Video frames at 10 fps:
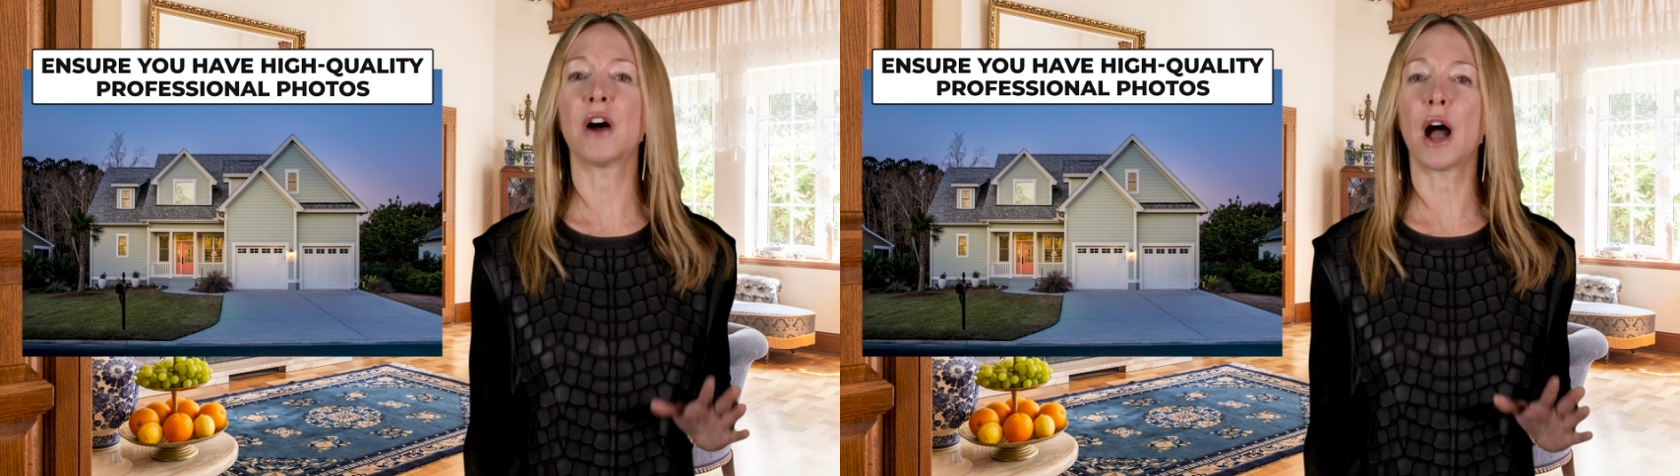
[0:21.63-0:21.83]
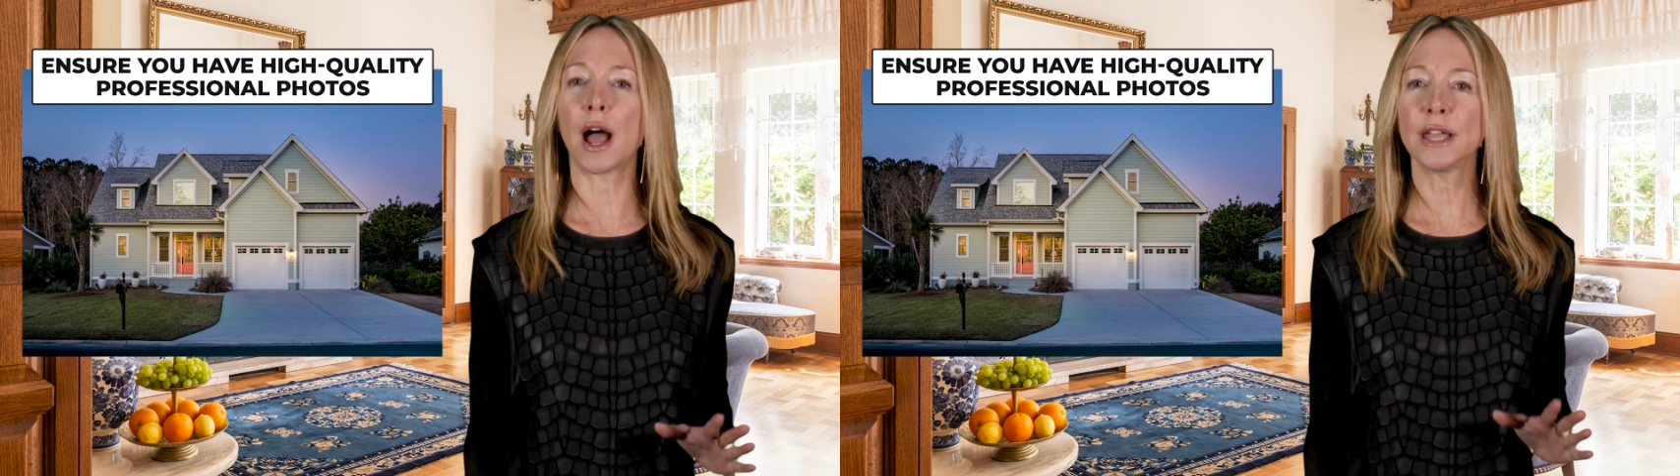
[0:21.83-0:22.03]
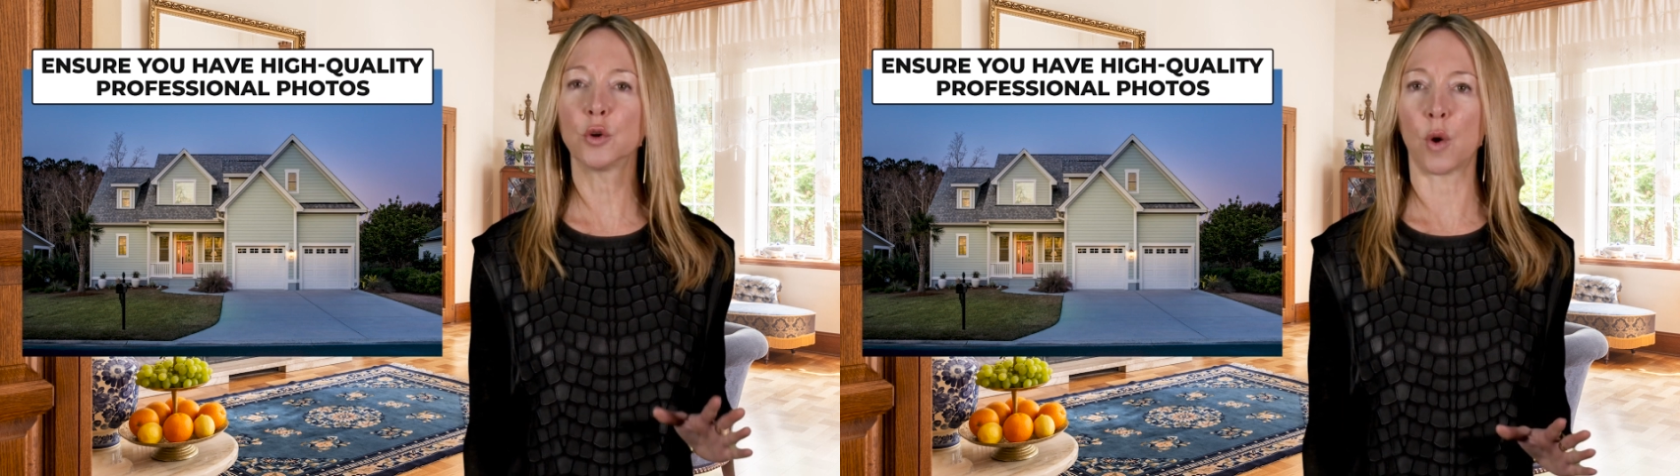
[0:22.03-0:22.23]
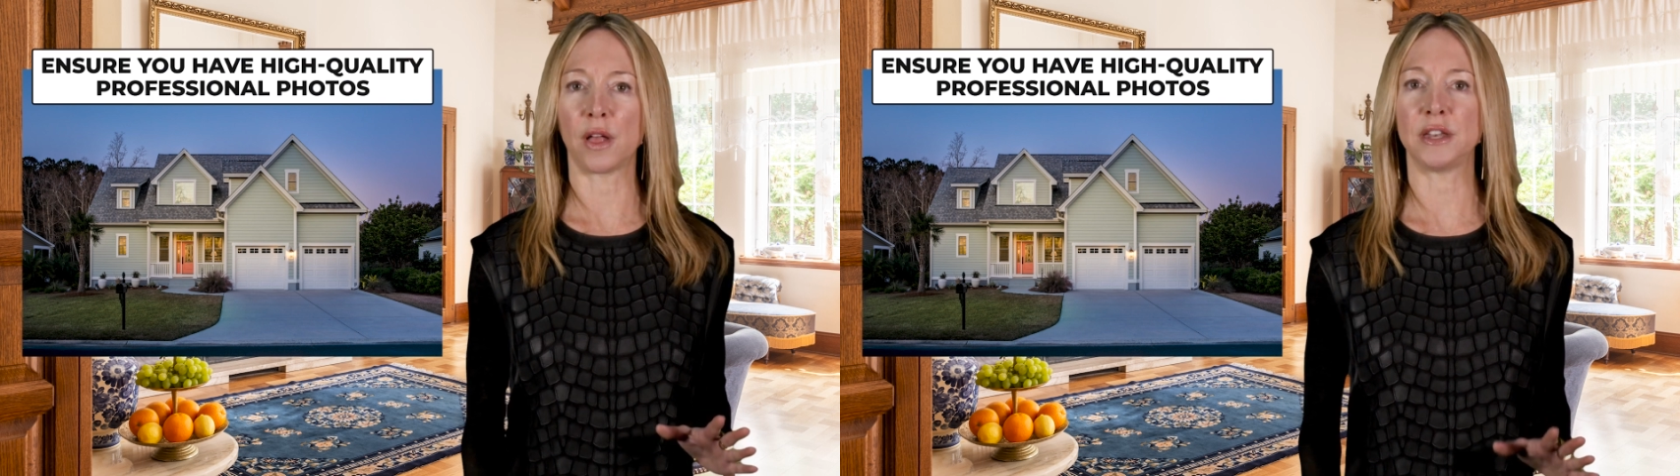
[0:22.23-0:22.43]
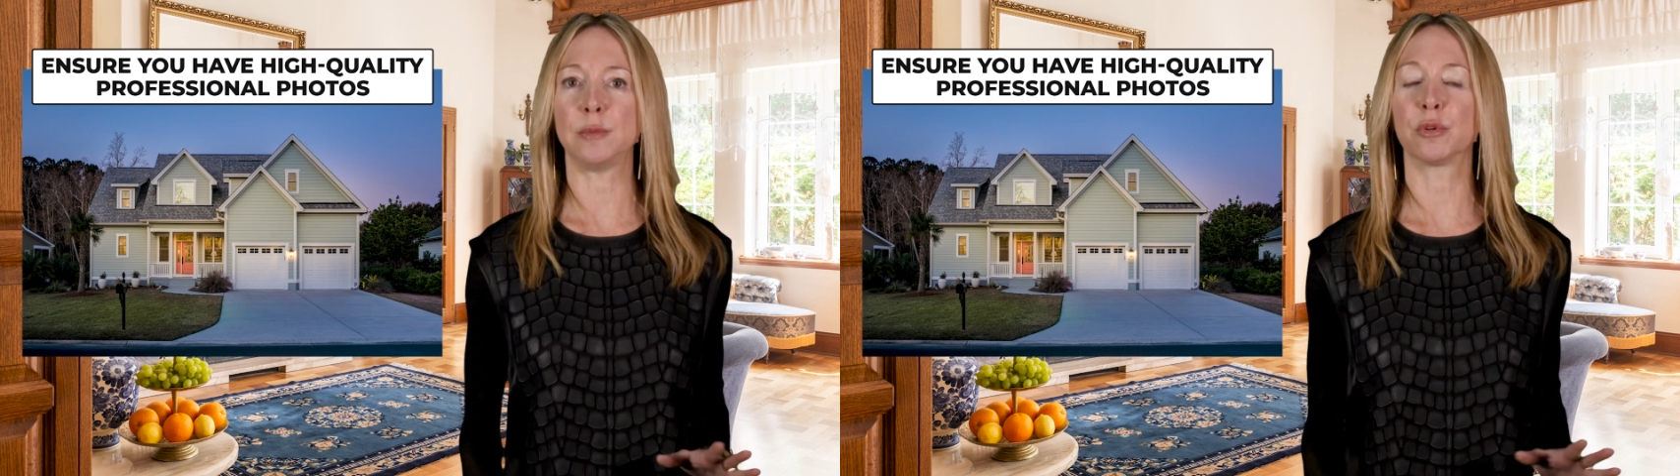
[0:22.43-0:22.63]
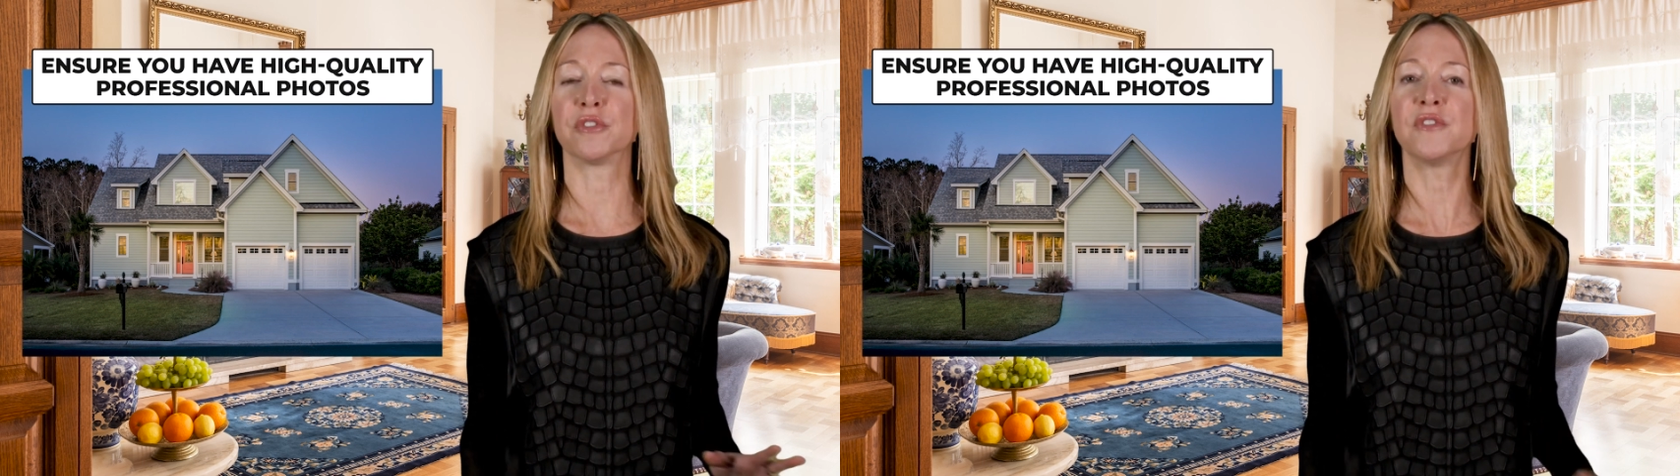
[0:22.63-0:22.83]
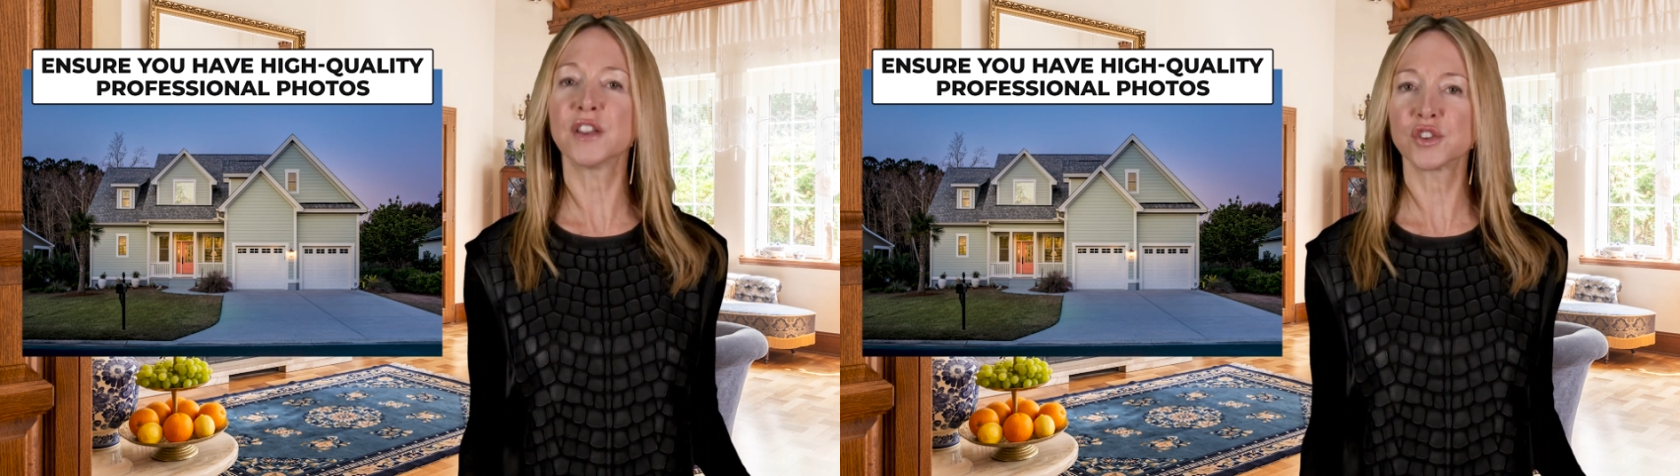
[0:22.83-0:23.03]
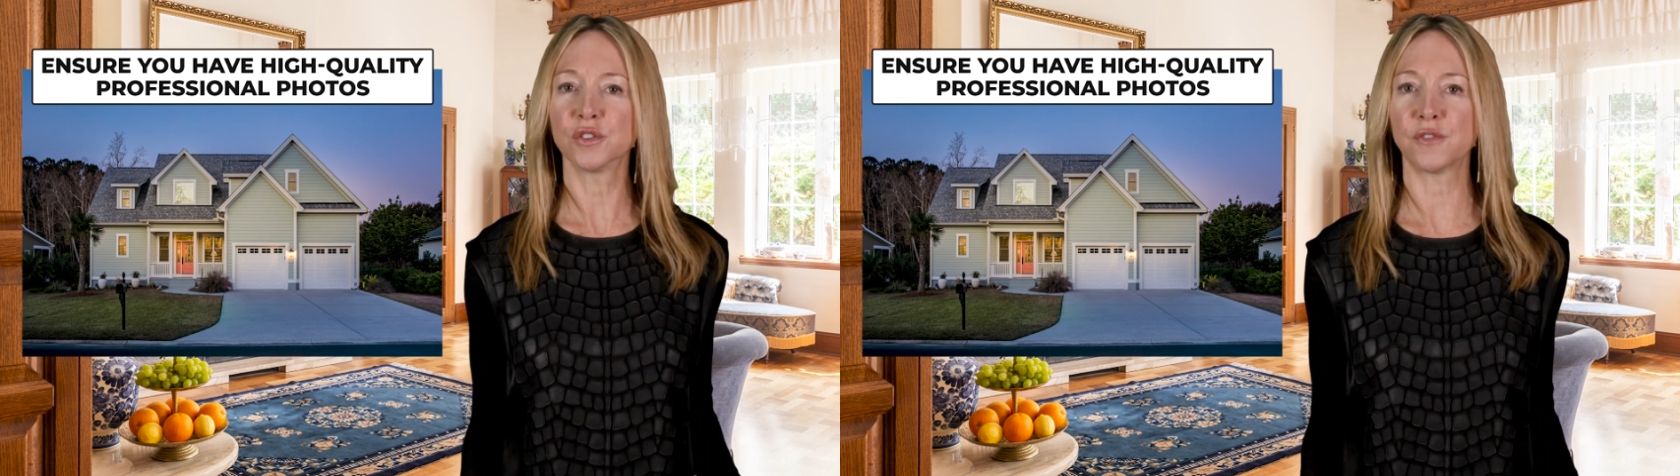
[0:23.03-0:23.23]
high-quality
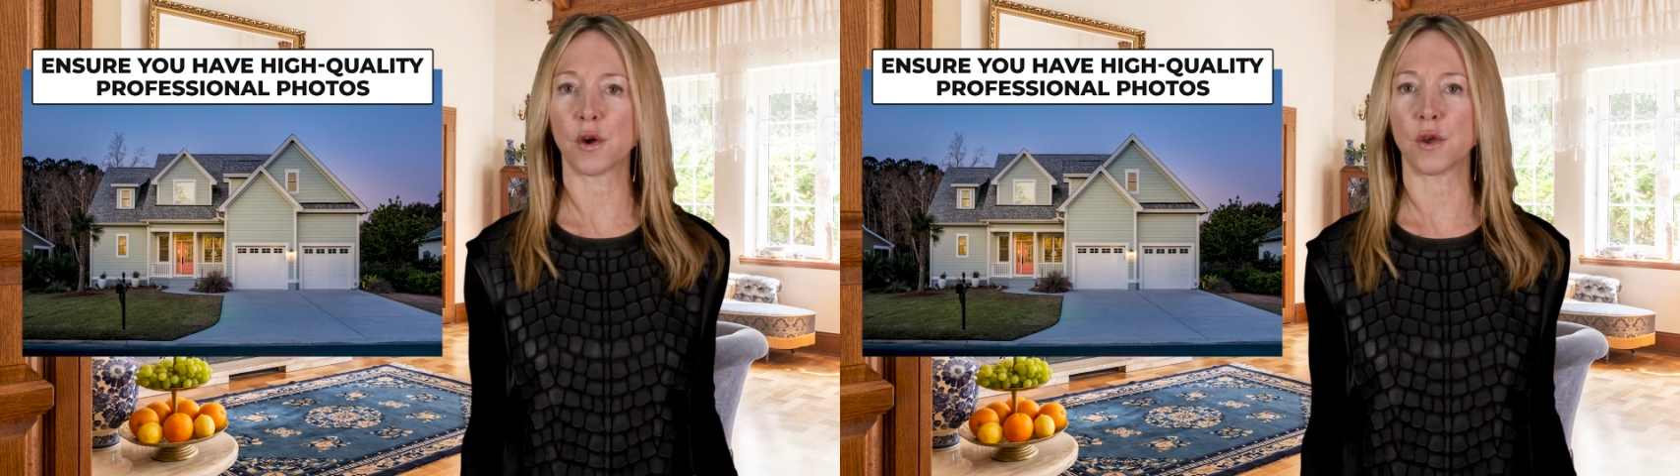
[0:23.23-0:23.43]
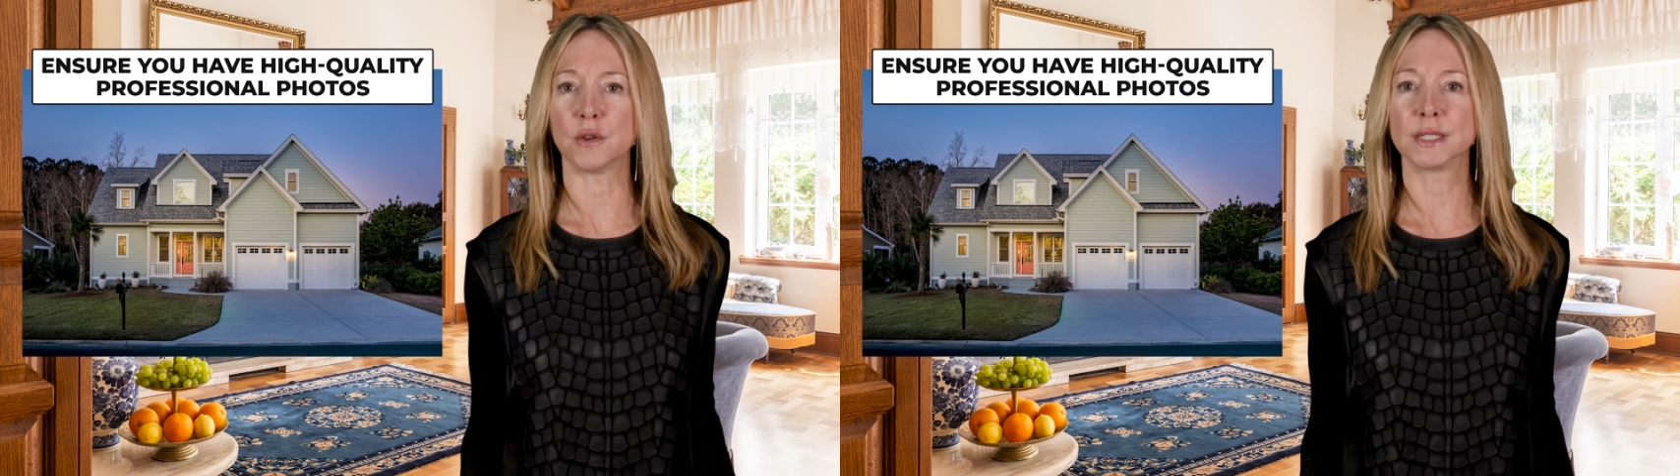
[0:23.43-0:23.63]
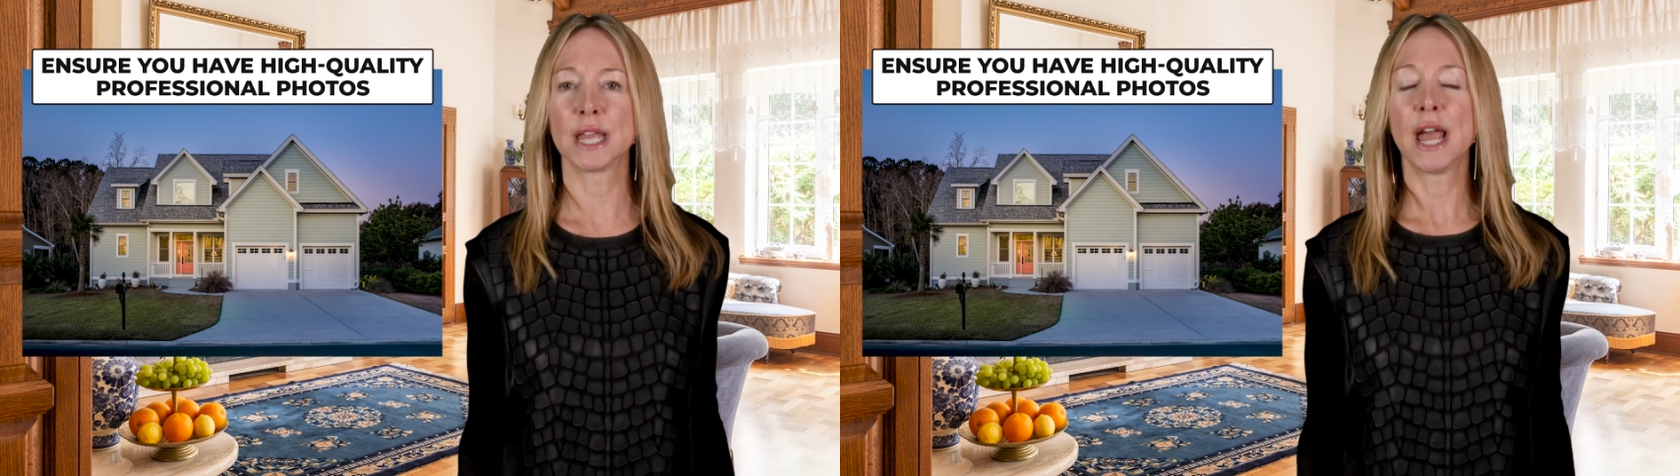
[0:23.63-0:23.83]
professional photos,